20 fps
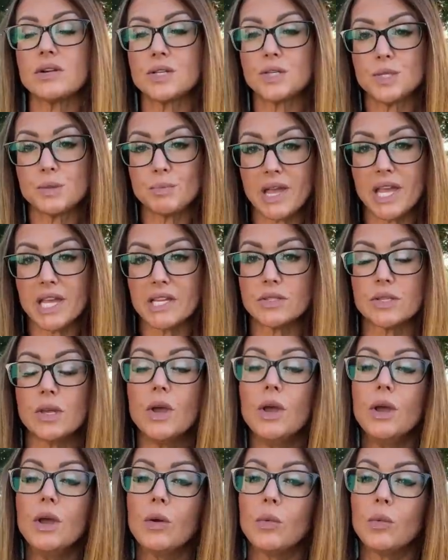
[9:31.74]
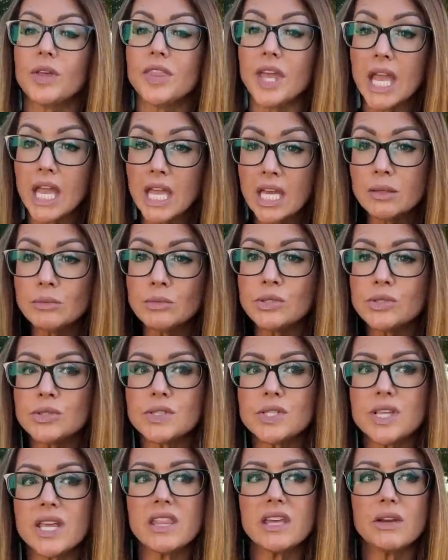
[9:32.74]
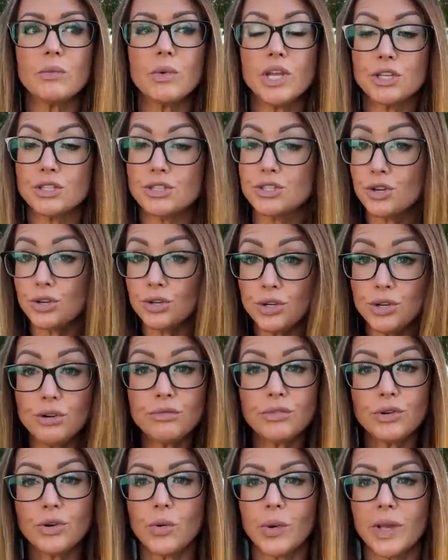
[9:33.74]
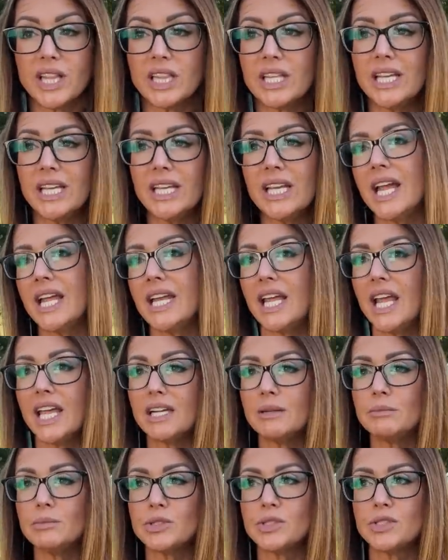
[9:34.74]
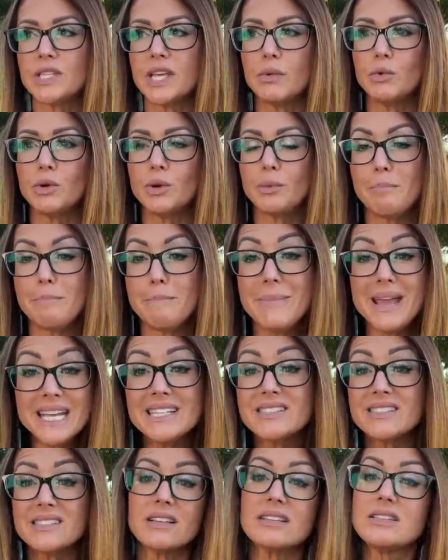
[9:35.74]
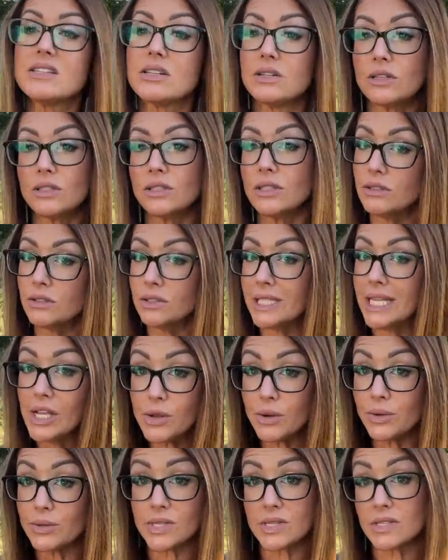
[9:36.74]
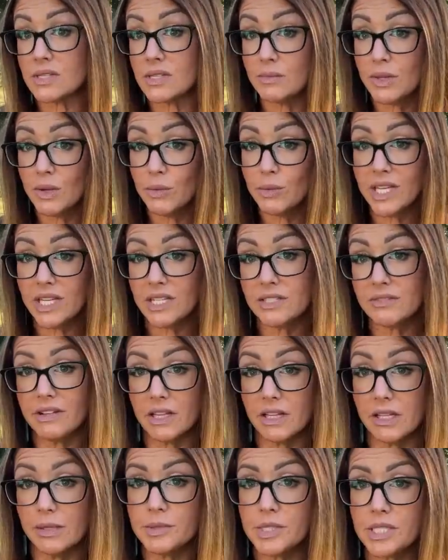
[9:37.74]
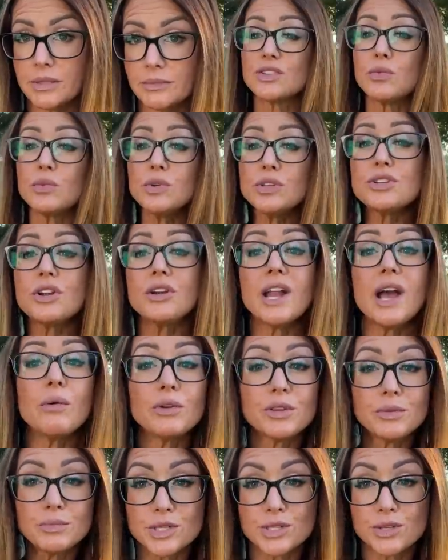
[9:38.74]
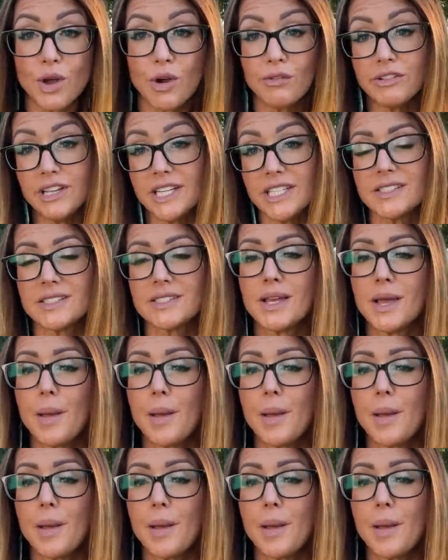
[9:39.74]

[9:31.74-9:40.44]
our space with animals that we could turn over quickly and animals that would make sense in our little ecosystem that we had developed. So we'll start out with Muscovies.